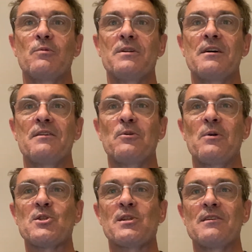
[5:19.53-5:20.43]
We don't
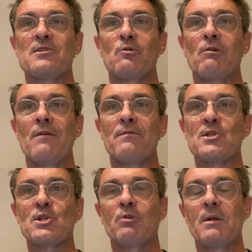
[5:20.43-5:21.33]
always get to write the
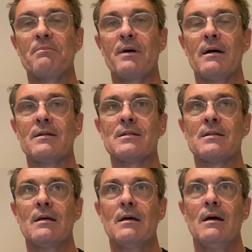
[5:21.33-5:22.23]
script,
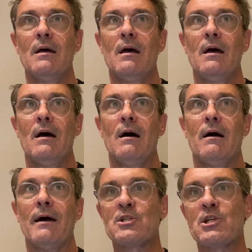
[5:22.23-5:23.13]
but
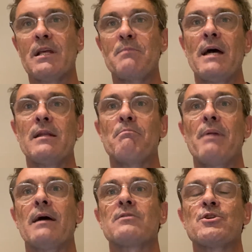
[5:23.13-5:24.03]
I actually made it
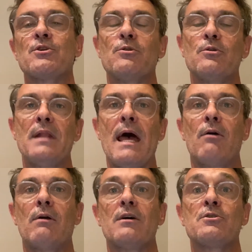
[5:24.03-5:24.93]
back to
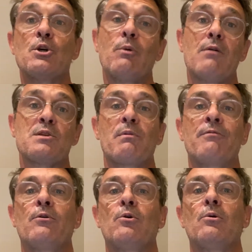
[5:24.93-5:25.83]
Nowra 2 hours
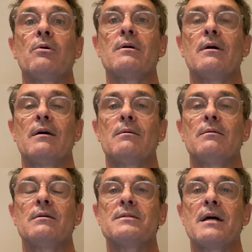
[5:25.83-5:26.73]
before
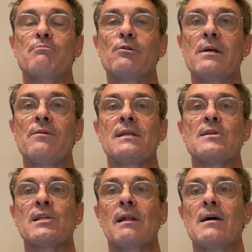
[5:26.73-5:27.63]
Dad breathed
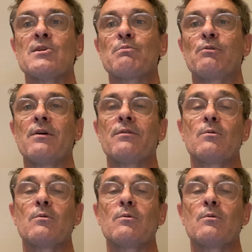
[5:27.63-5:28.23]
his last breath.